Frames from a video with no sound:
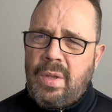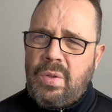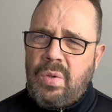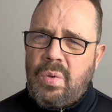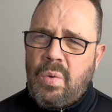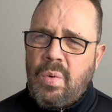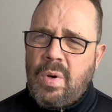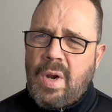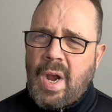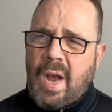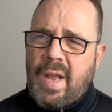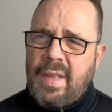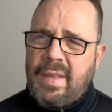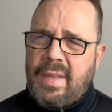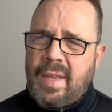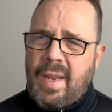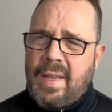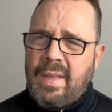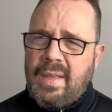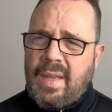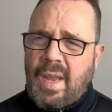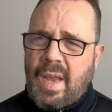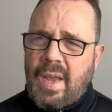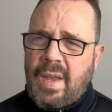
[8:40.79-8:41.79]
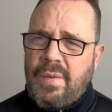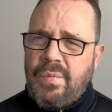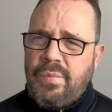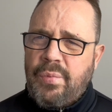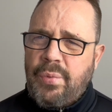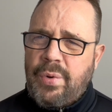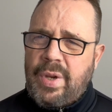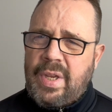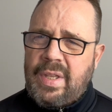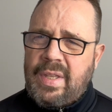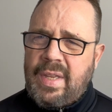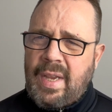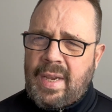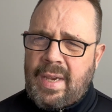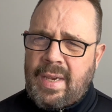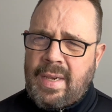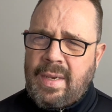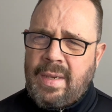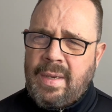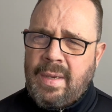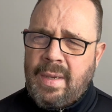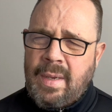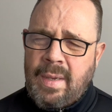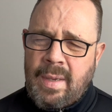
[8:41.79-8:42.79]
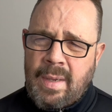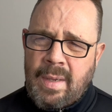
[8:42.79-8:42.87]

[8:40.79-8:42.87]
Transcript: new content every day.